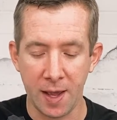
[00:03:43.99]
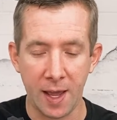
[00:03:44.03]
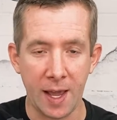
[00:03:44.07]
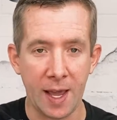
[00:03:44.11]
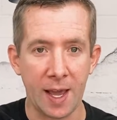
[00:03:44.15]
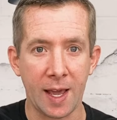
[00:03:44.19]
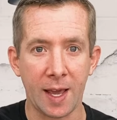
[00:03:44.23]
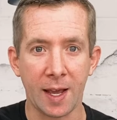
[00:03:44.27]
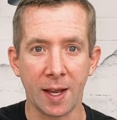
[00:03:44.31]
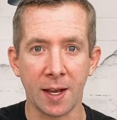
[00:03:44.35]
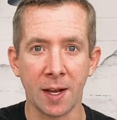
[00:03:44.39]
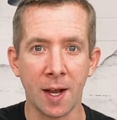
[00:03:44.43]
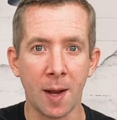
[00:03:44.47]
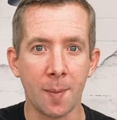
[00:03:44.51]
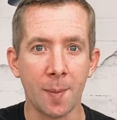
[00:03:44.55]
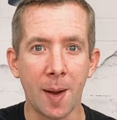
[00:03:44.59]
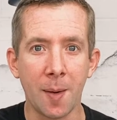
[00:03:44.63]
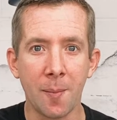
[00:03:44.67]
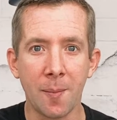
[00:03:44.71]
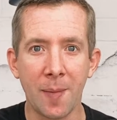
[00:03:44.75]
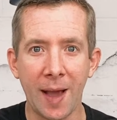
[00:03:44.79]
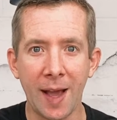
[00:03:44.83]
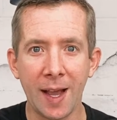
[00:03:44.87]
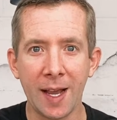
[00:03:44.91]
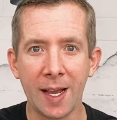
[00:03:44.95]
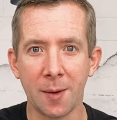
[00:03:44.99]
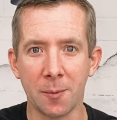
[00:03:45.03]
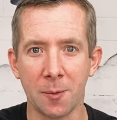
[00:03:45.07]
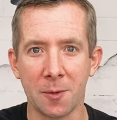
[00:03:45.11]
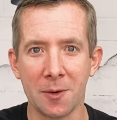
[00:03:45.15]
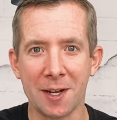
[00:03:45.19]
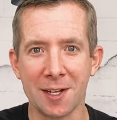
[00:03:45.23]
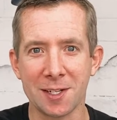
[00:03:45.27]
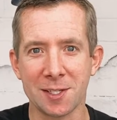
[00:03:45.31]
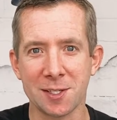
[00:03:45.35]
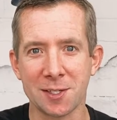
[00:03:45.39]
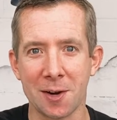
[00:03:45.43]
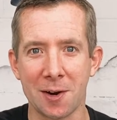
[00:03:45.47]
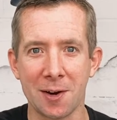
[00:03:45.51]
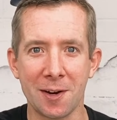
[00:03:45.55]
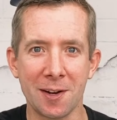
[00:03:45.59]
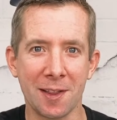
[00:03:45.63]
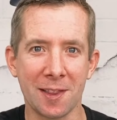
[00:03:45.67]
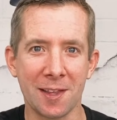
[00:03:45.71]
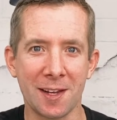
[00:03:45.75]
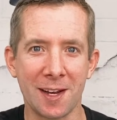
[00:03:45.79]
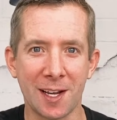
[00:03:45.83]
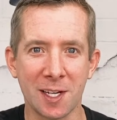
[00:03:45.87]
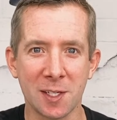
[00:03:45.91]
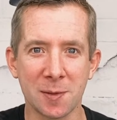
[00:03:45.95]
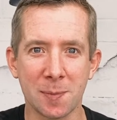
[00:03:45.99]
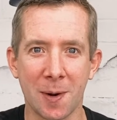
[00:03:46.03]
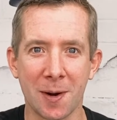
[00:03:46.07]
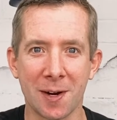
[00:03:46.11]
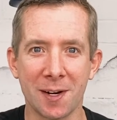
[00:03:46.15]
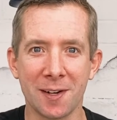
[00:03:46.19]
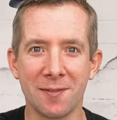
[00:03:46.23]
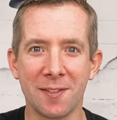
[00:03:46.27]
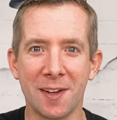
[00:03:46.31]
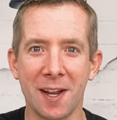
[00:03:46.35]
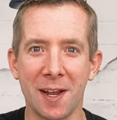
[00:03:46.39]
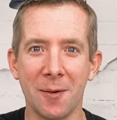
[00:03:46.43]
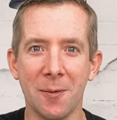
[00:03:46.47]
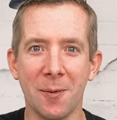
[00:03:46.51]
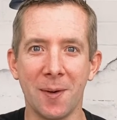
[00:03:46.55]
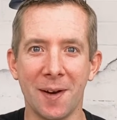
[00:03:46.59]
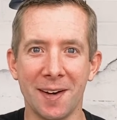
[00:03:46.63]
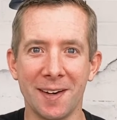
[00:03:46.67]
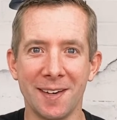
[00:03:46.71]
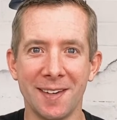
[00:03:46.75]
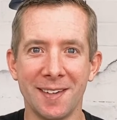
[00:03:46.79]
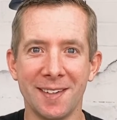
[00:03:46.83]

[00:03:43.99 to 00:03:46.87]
And come on back and we'll get started on the next part of day 1.